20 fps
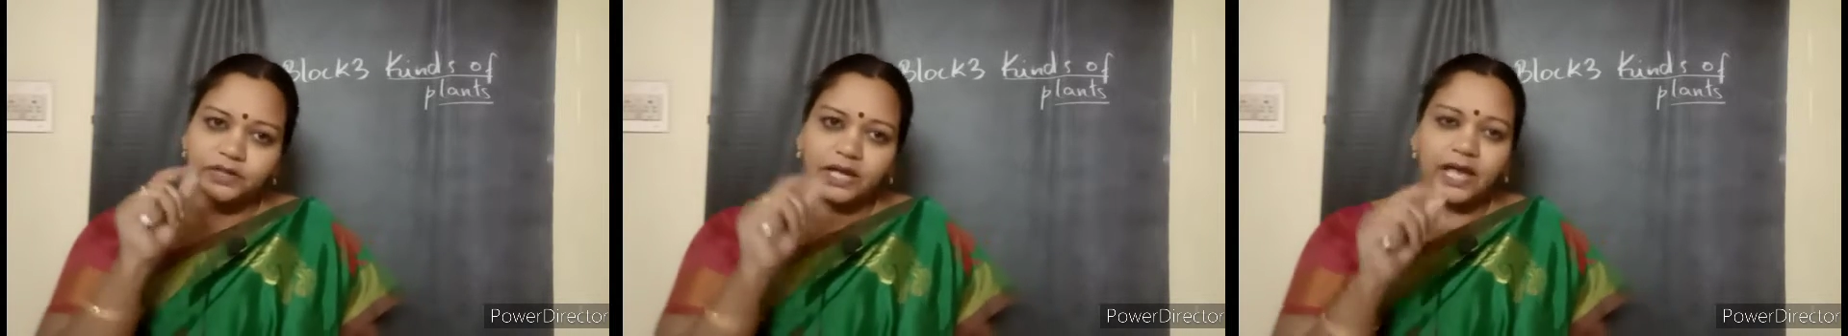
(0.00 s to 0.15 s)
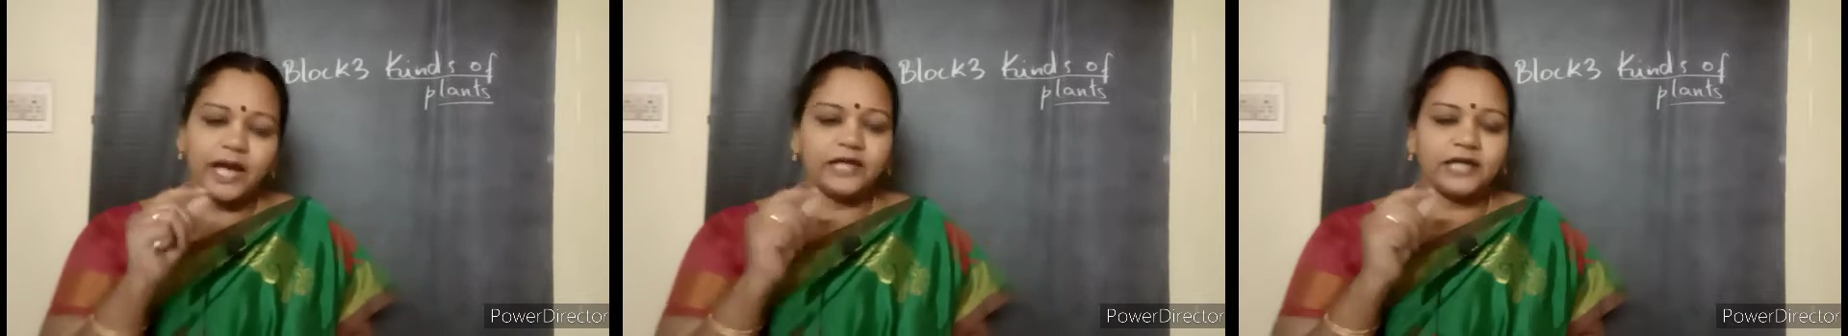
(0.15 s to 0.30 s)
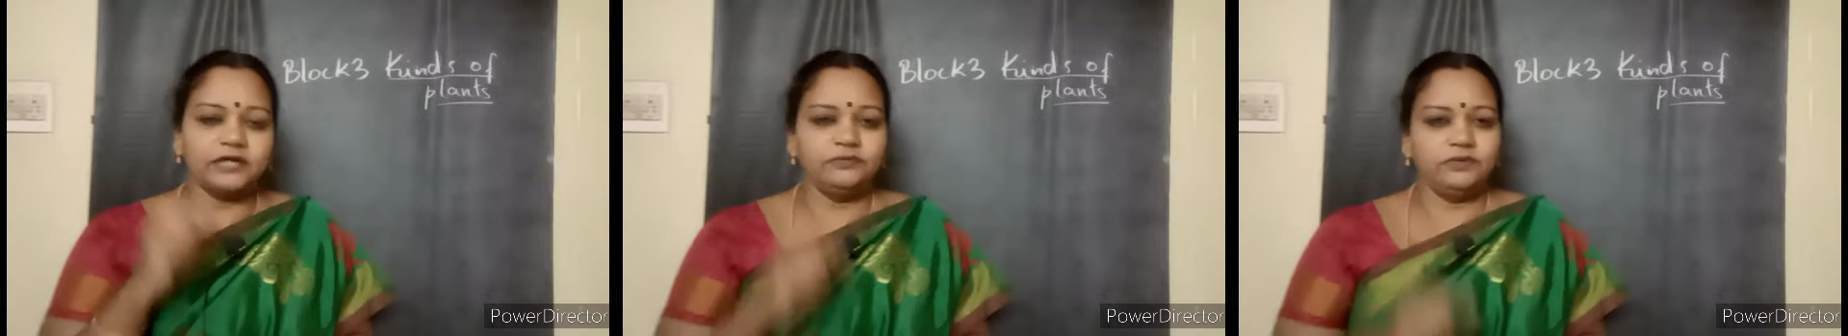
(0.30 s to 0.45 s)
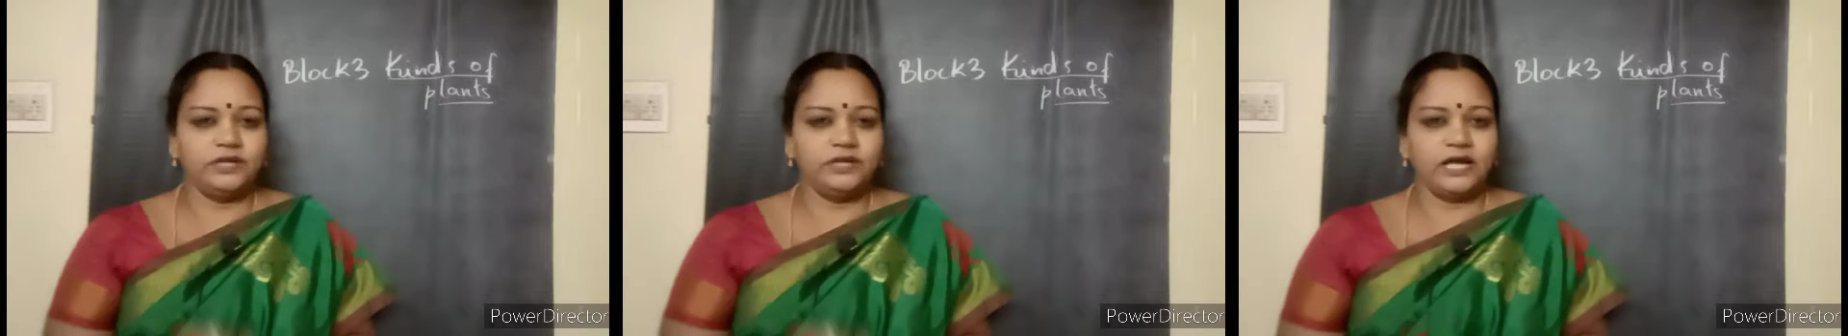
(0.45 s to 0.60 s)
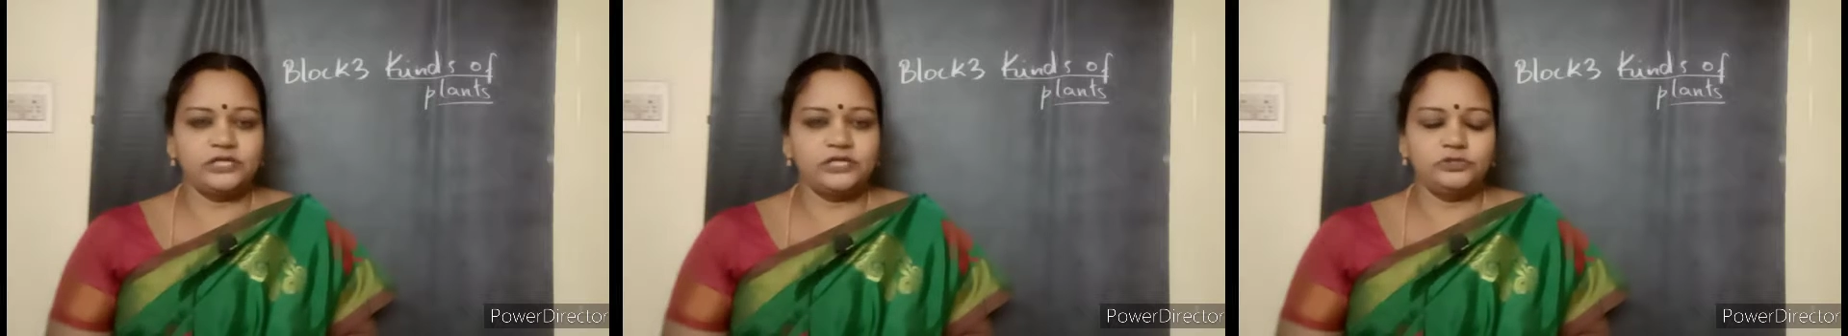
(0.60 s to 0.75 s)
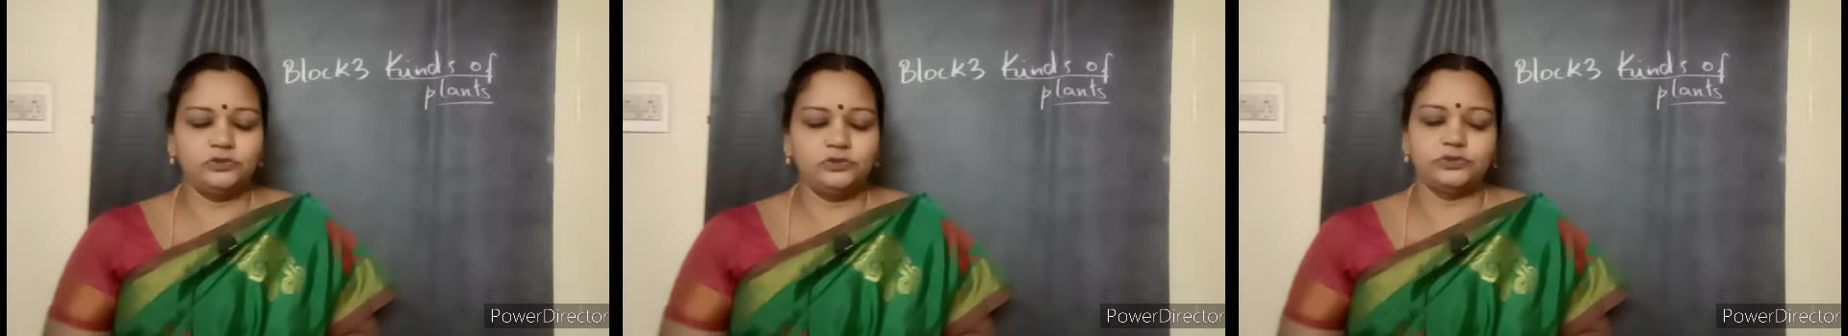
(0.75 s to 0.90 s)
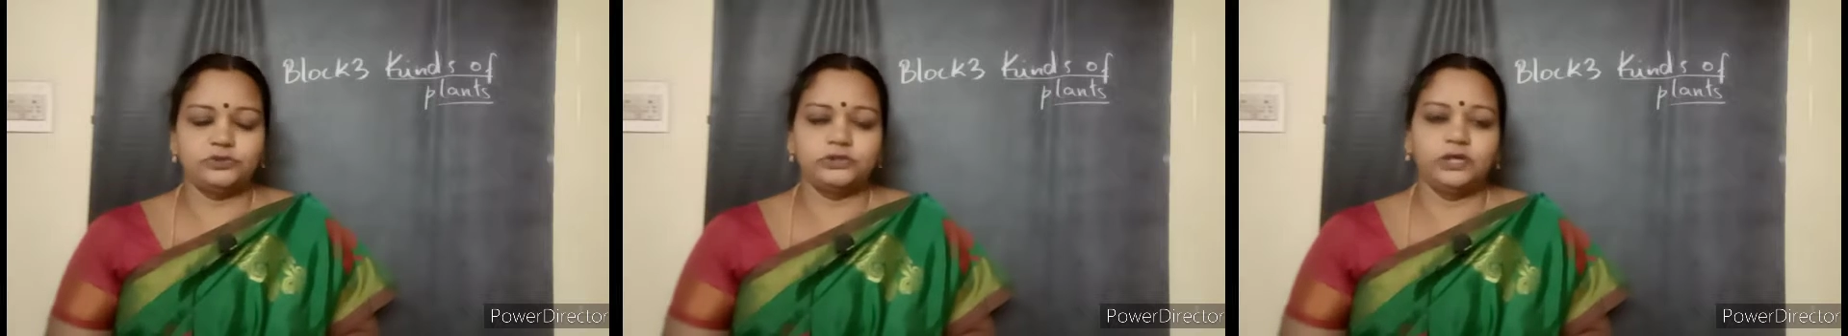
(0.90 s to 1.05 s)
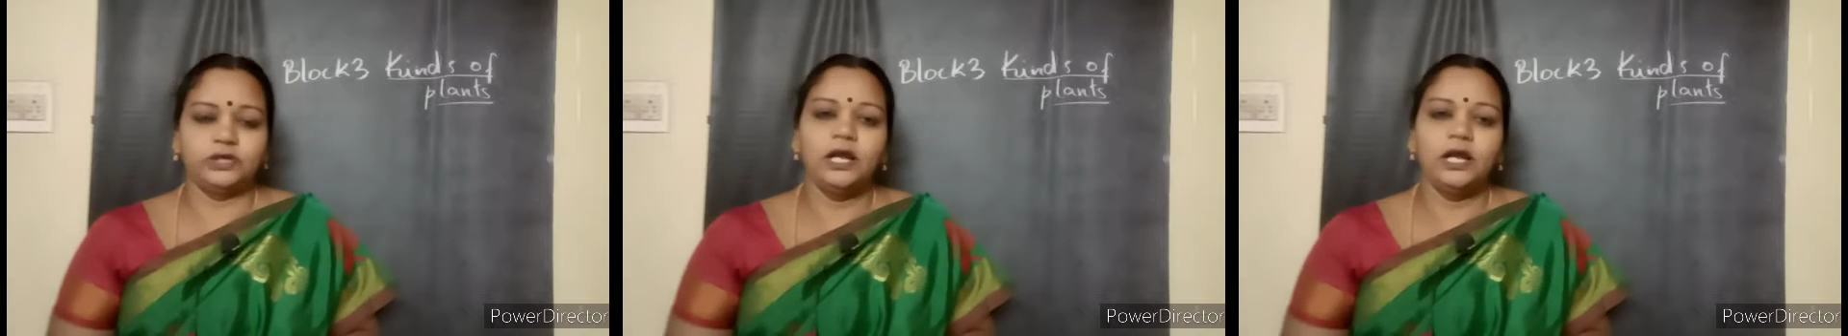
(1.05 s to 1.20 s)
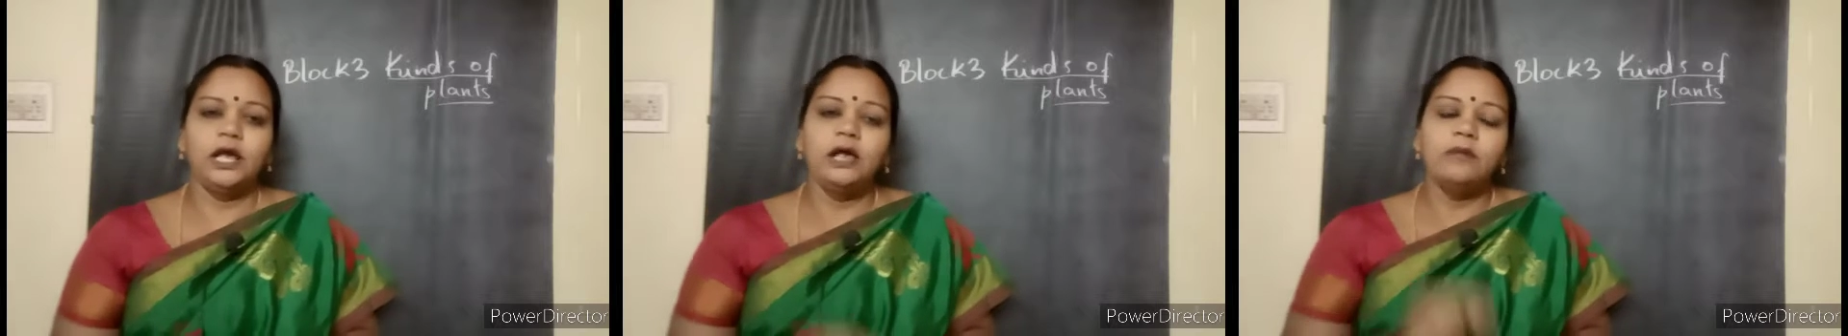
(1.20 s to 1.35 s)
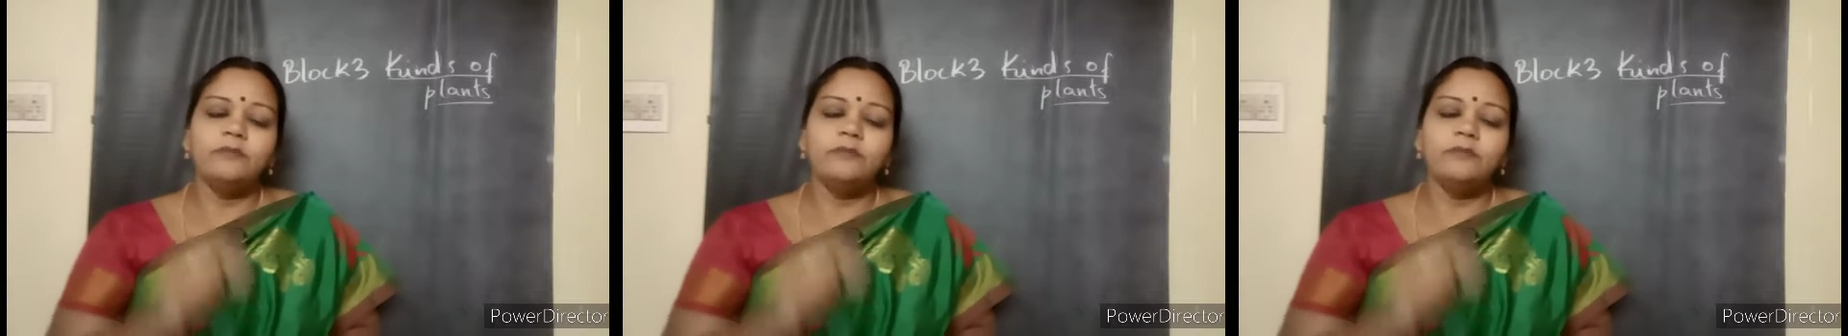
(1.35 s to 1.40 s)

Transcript: activity as usual.